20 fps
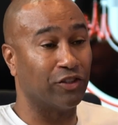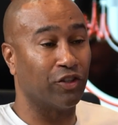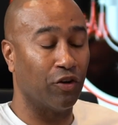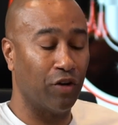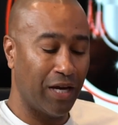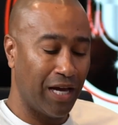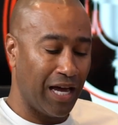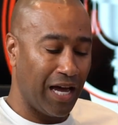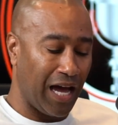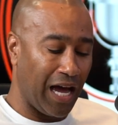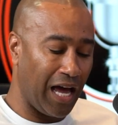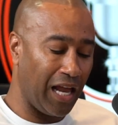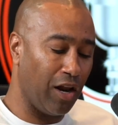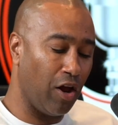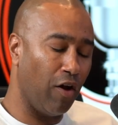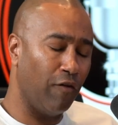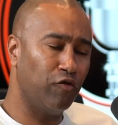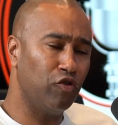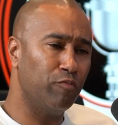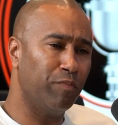So how
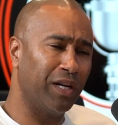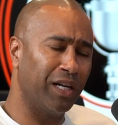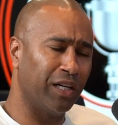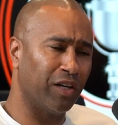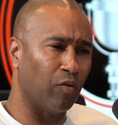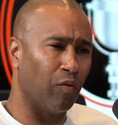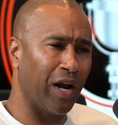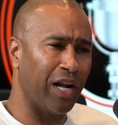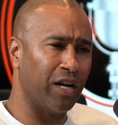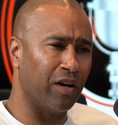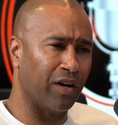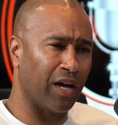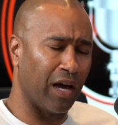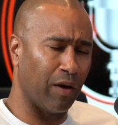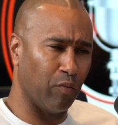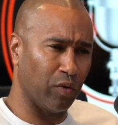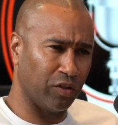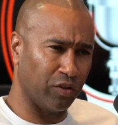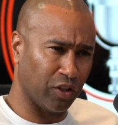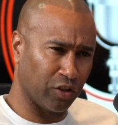long have you been in the radio
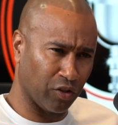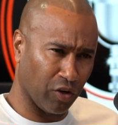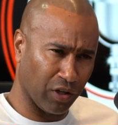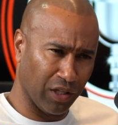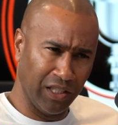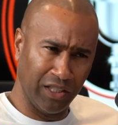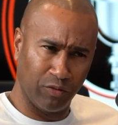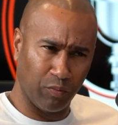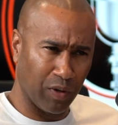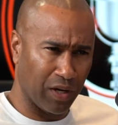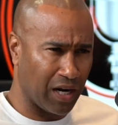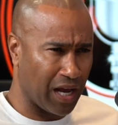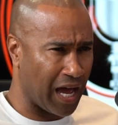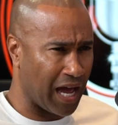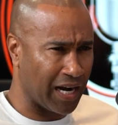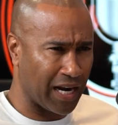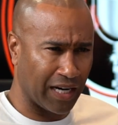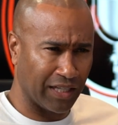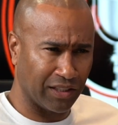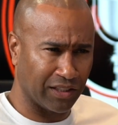game with or at least with
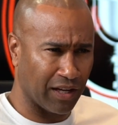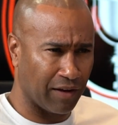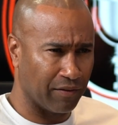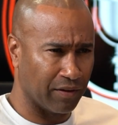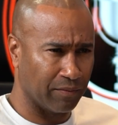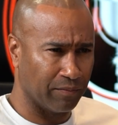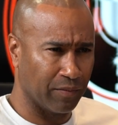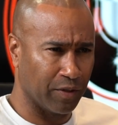Hot 97?